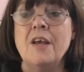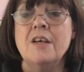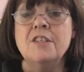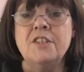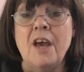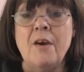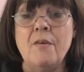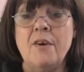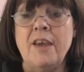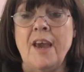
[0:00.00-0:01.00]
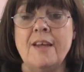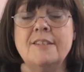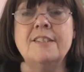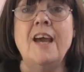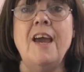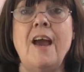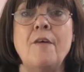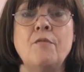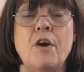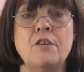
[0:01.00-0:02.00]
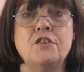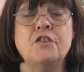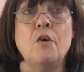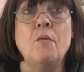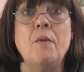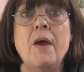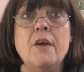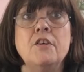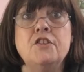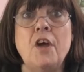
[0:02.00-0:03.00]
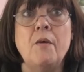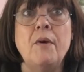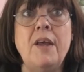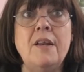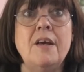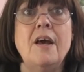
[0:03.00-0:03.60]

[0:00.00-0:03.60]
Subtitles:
So yeah, today I've got some sewing,